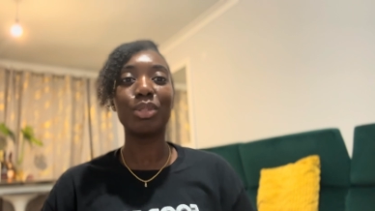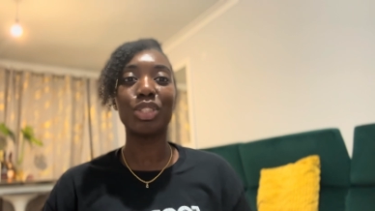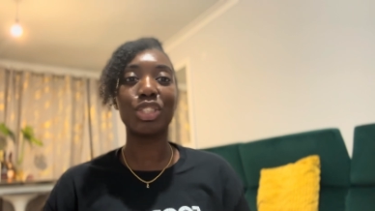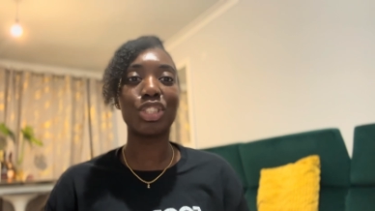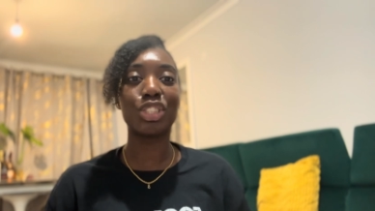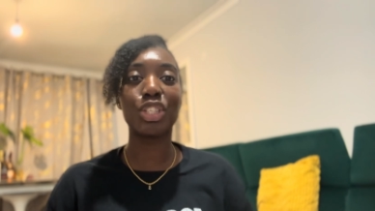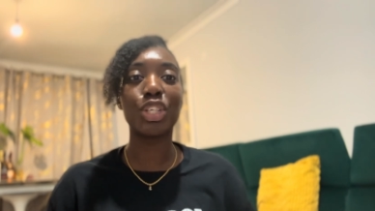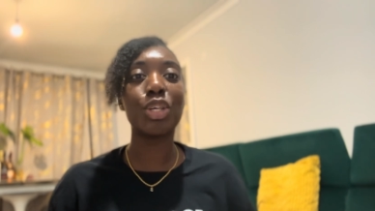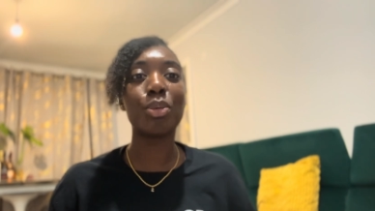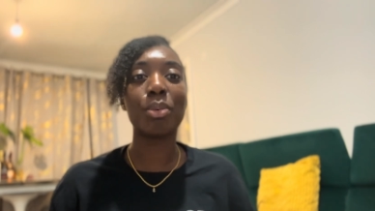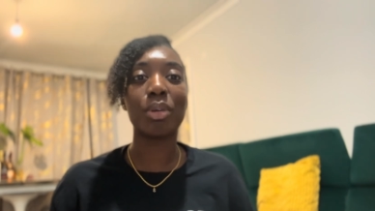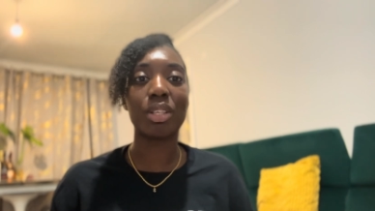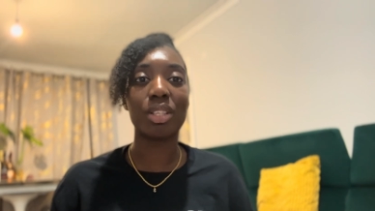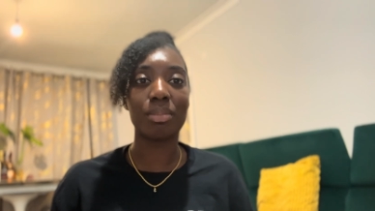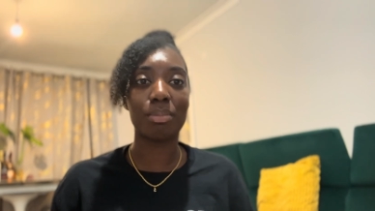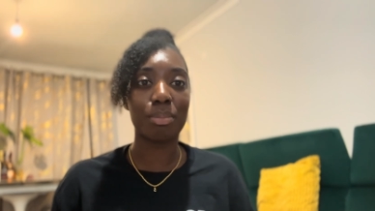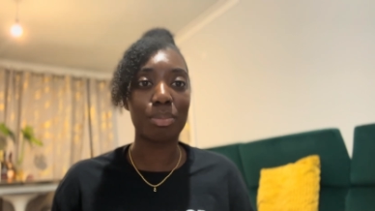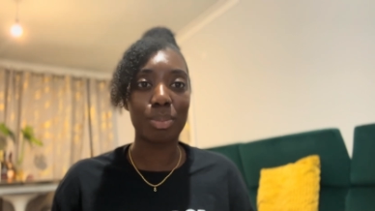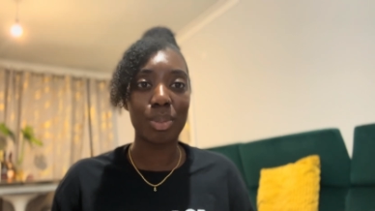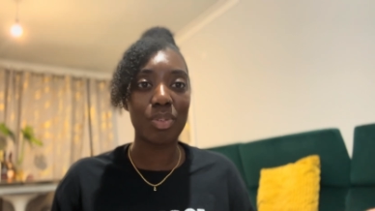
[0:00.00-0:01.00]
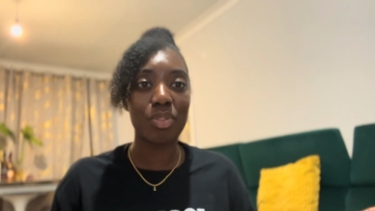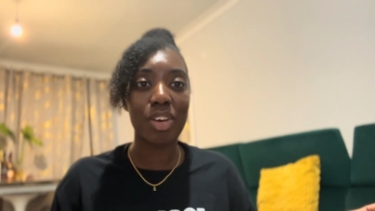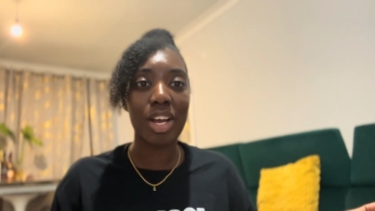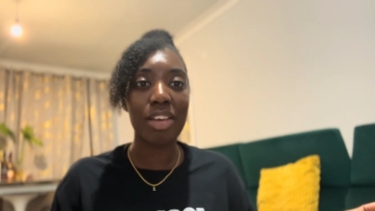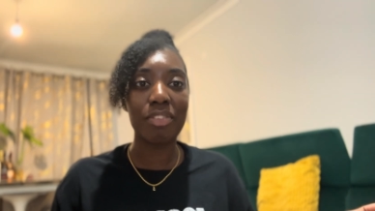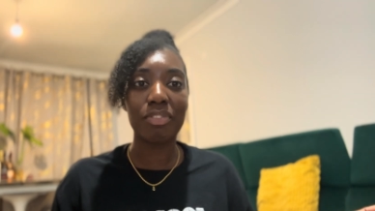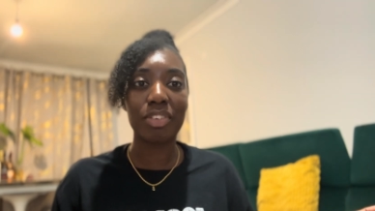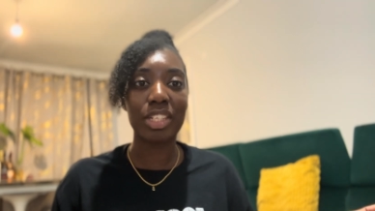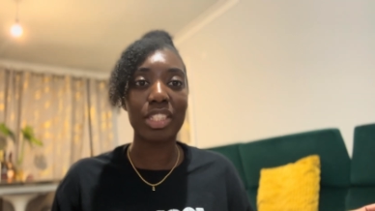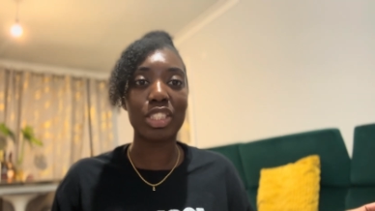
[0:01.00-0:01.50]
just human. We
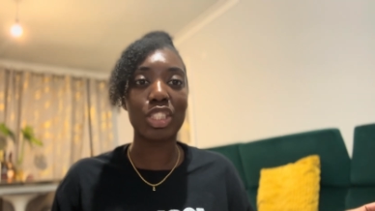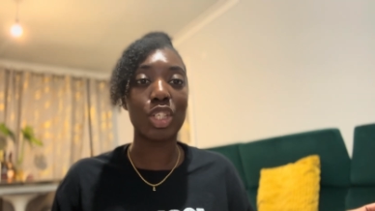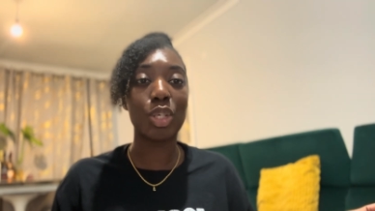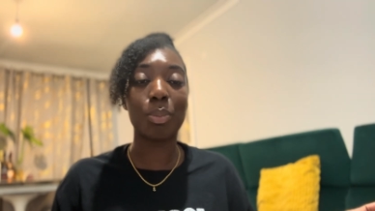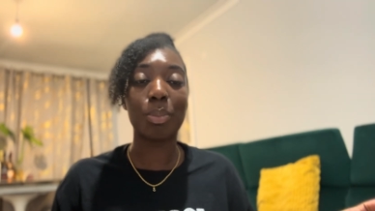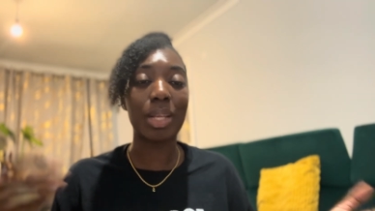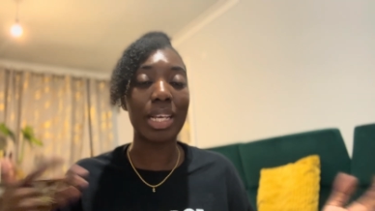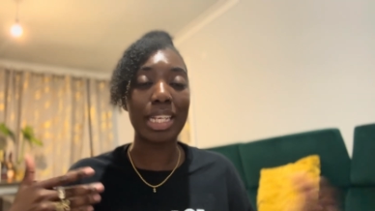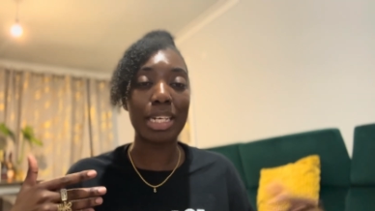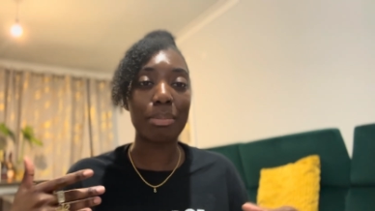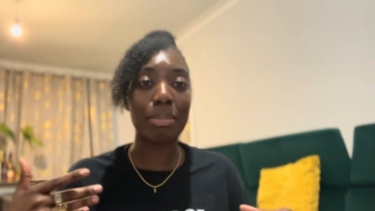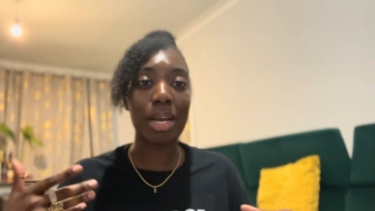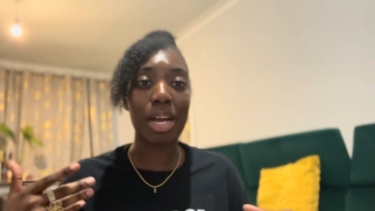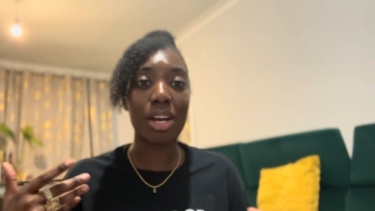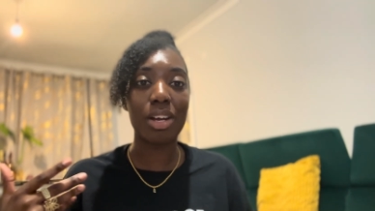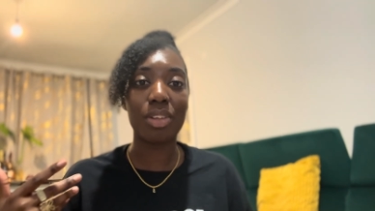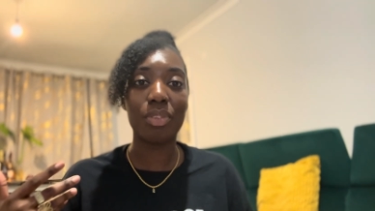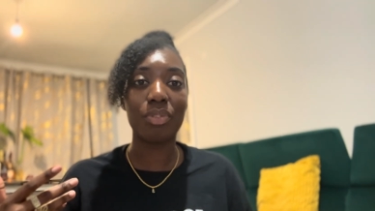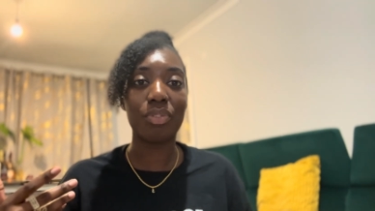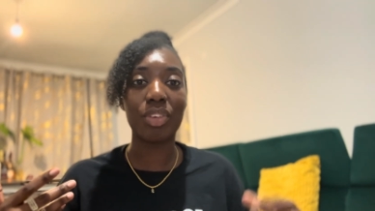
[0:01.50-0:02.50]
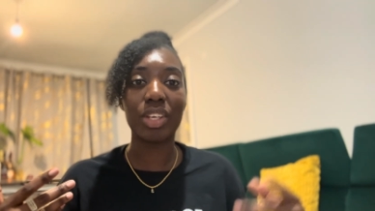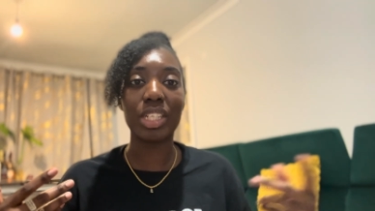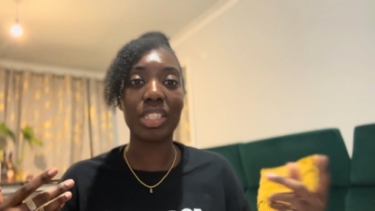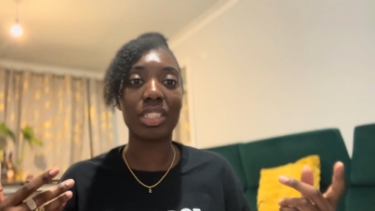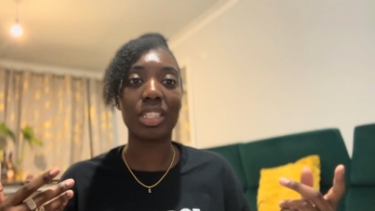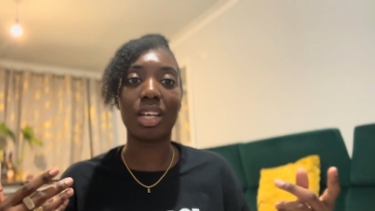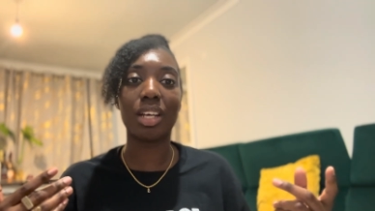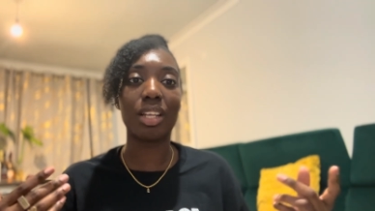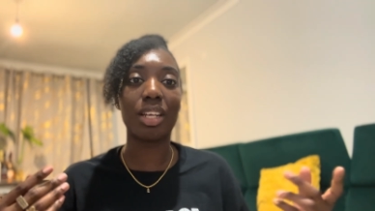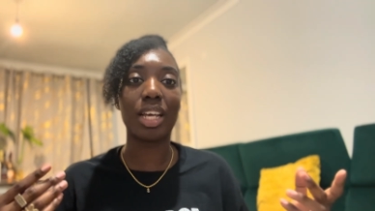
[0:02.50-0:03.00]
find things to complain about and things
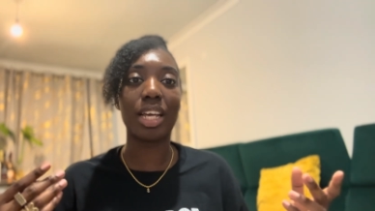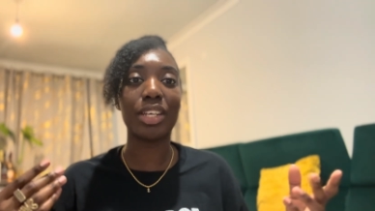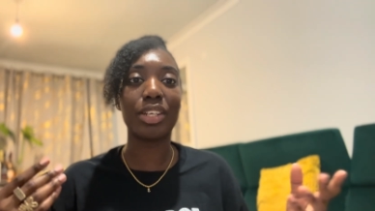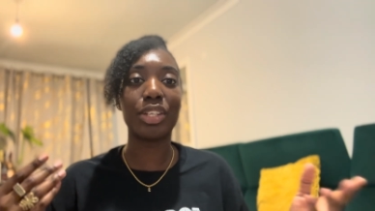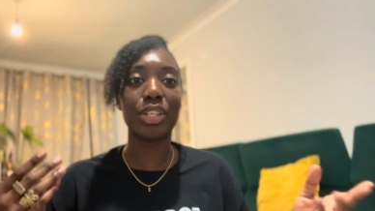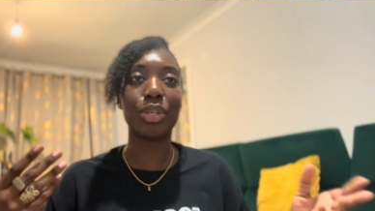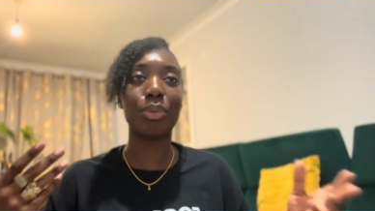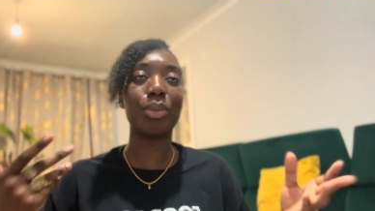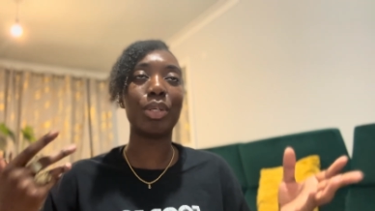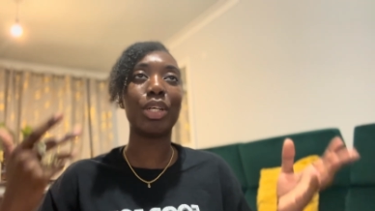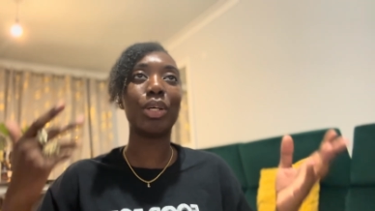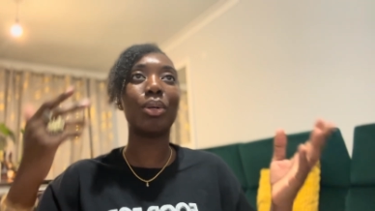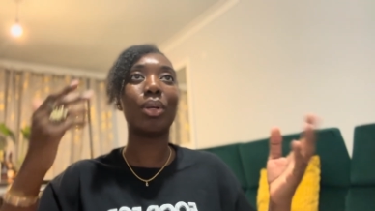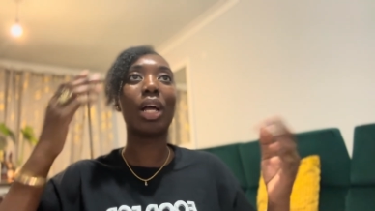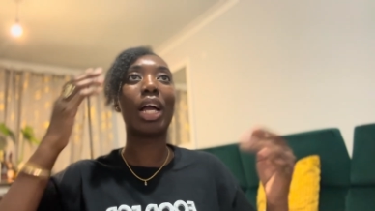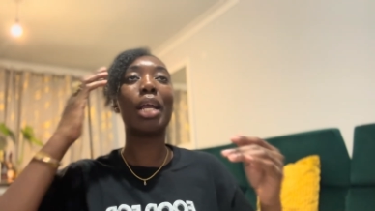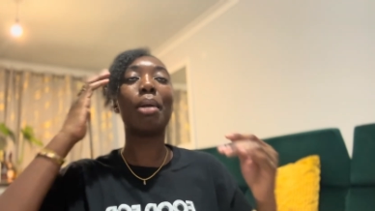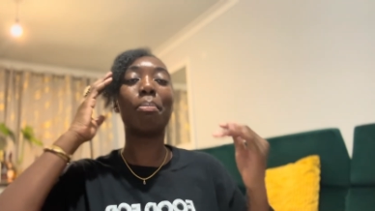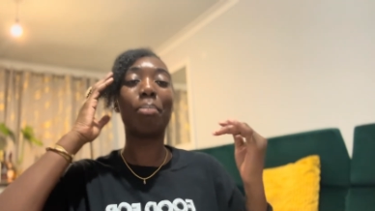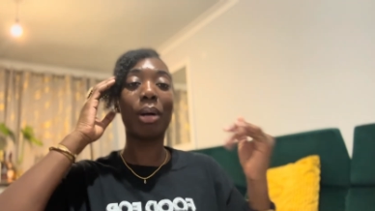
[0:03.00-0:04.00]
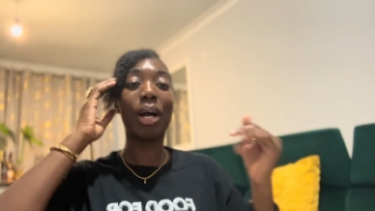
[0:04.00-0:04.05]
that are like, we don't like.